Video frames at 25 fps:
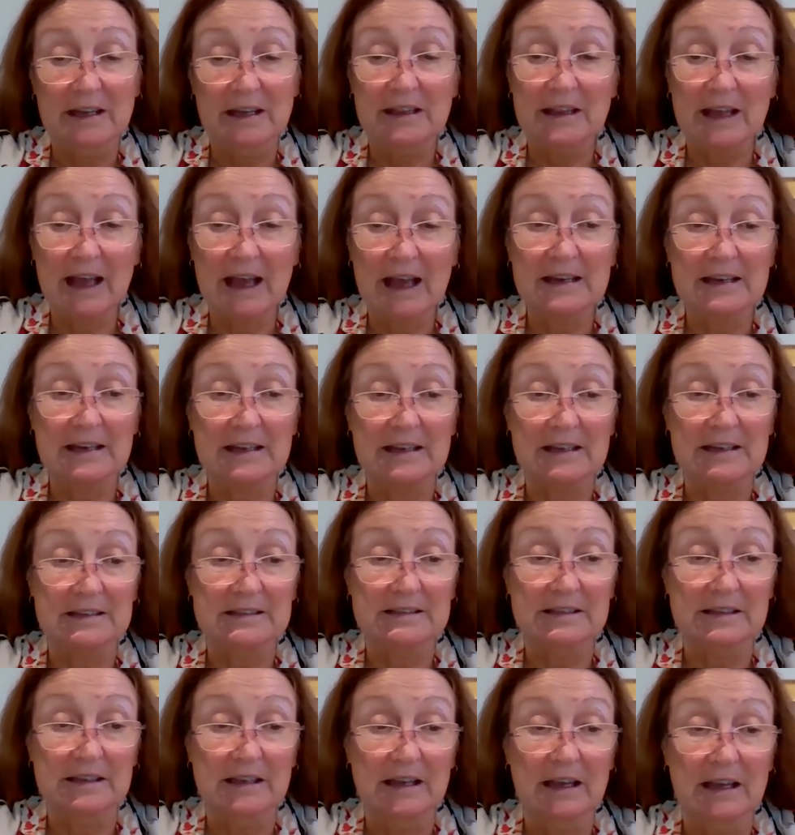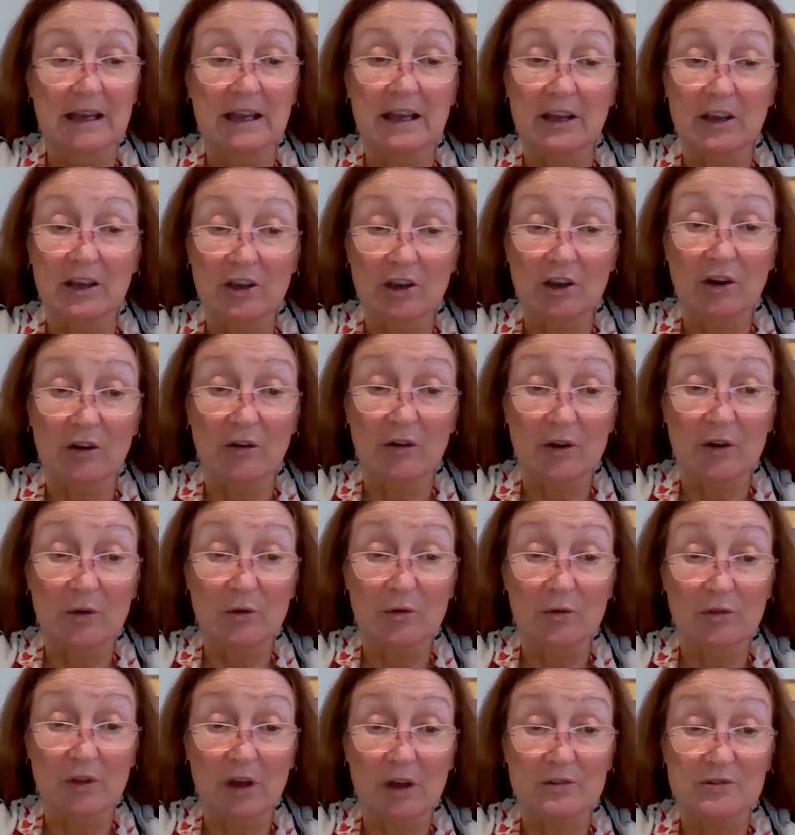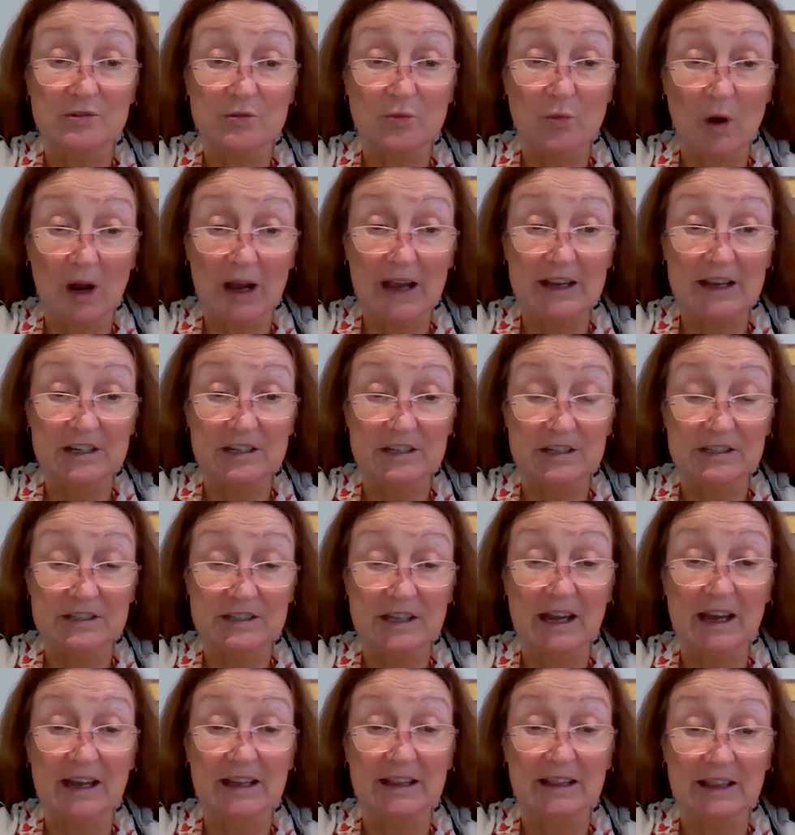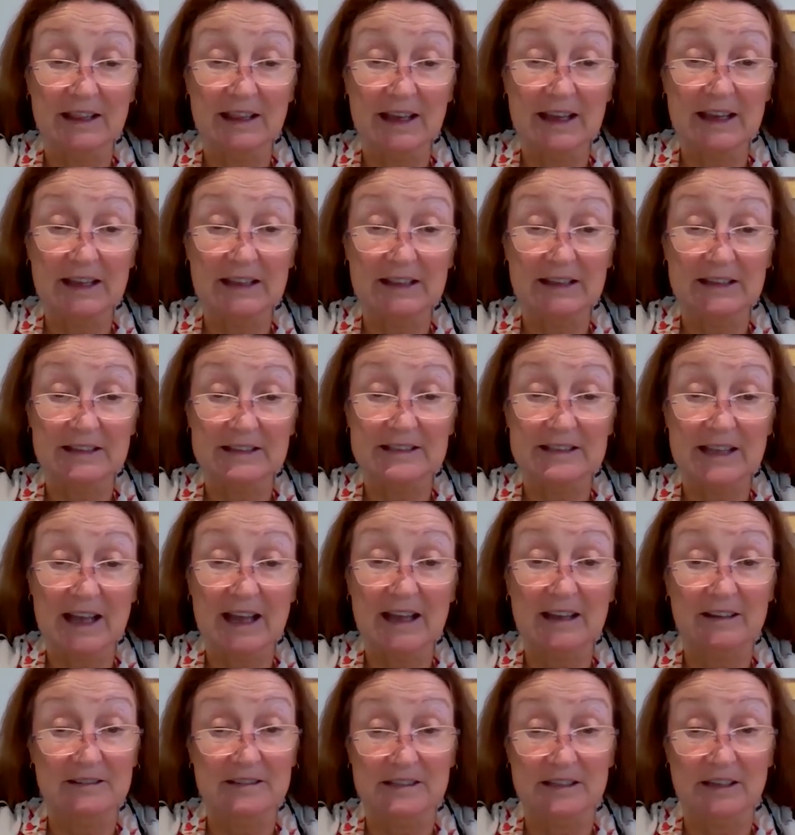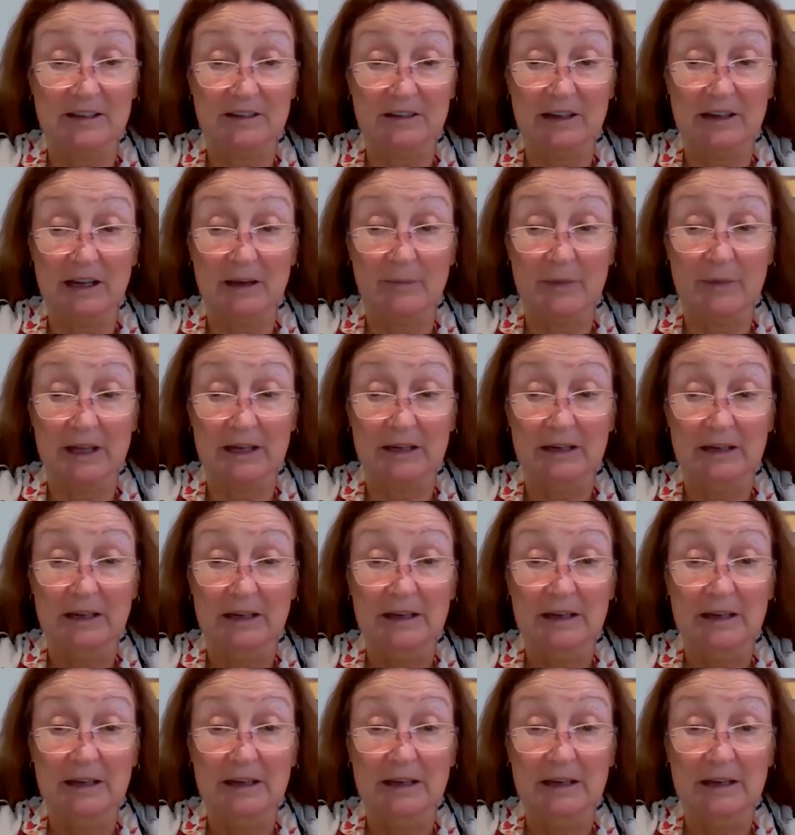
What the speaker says: That is, incurring all those wages and then the sales don't come in.